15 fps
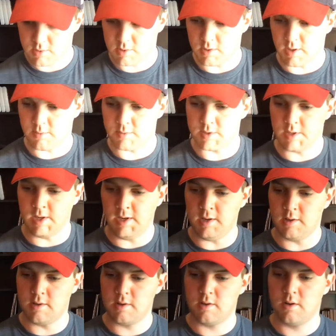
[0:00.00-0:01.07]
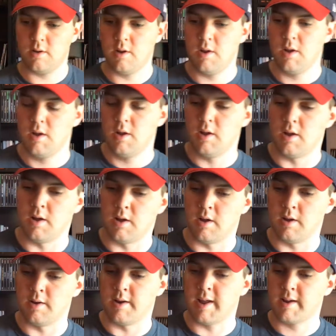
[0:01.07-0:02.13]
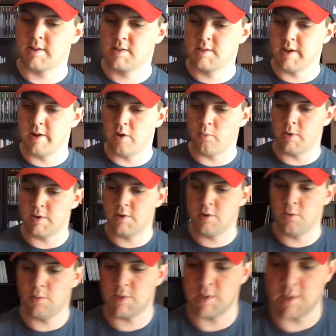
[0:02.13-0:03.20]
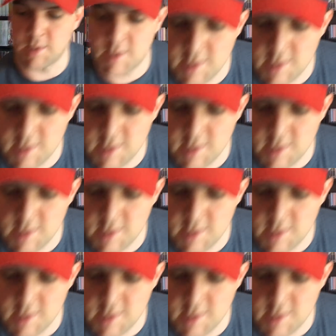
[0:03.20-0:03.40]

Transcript: So that was neat. Next sale I went to was an